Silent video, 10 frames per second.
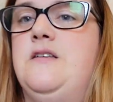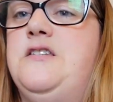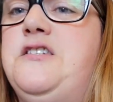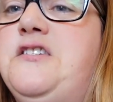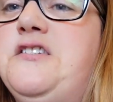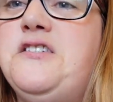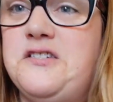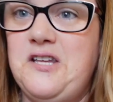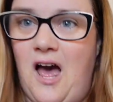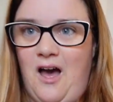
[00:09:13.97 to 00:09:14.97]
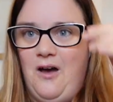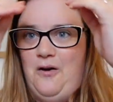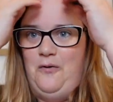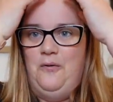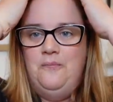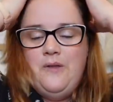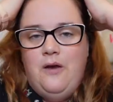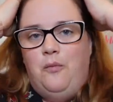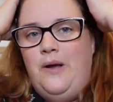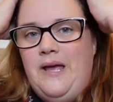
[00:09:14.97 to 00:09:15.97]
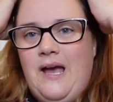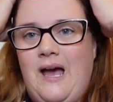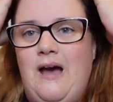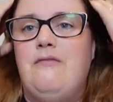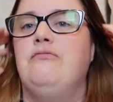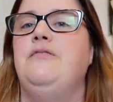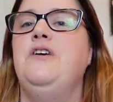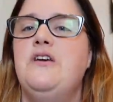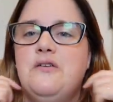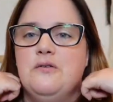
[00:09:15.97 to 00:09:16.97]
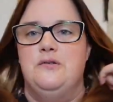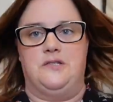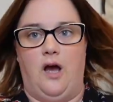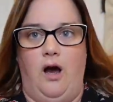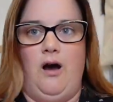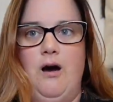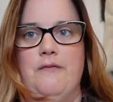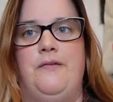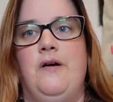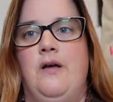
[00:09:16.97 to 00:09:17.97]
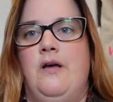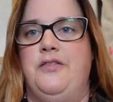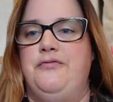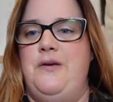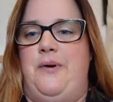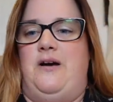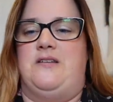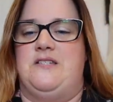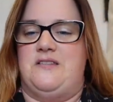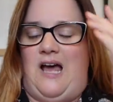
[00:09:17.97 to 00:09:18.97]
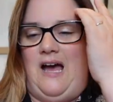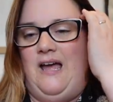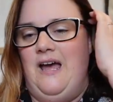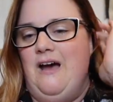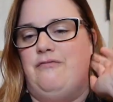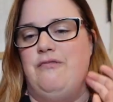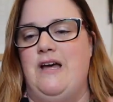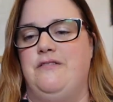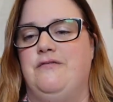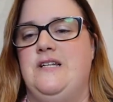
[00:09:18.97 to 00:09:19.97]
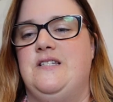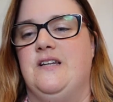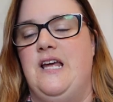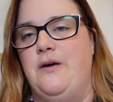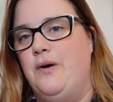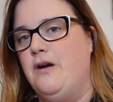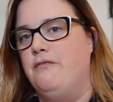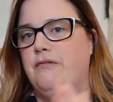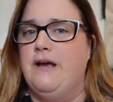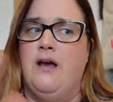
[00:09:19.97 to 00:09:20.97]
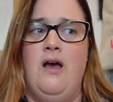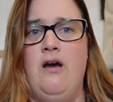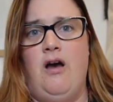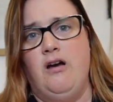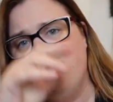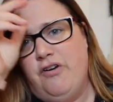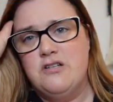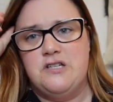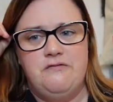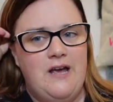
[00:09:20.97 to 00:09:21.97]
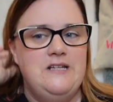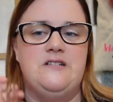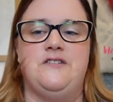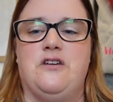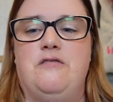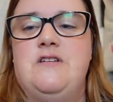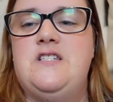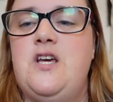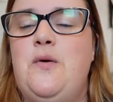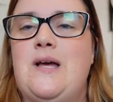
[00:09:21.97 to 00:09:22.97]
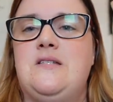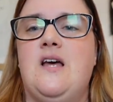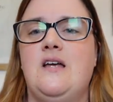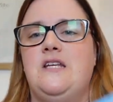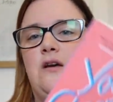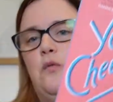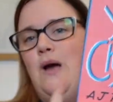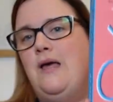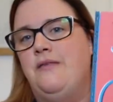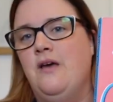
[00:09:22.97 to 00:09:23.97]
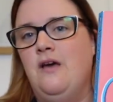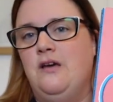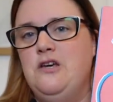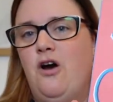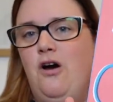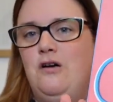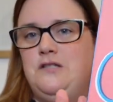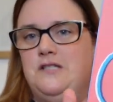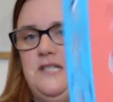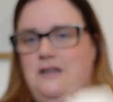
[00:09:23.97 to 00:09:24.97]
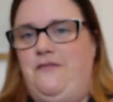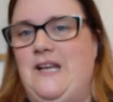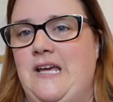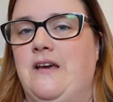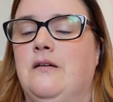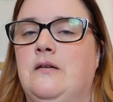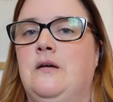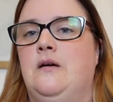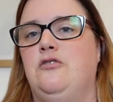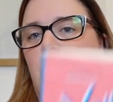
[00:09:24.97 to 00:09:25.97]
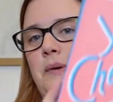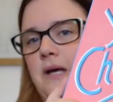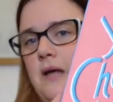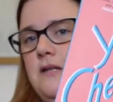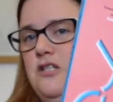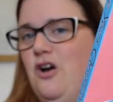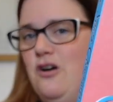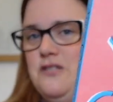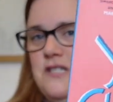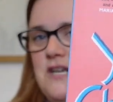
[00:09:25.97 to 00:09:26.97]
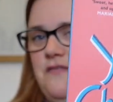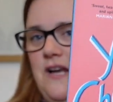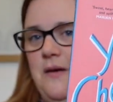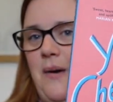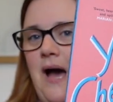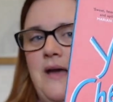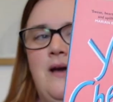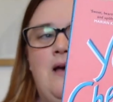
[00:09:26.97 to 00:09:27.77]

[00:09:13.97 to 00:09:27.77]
So we have reviews of 3 books that I have read recently, and we're covering across a range of genres. So we are starting with Yours Cheerfully, Yours Cheerfully by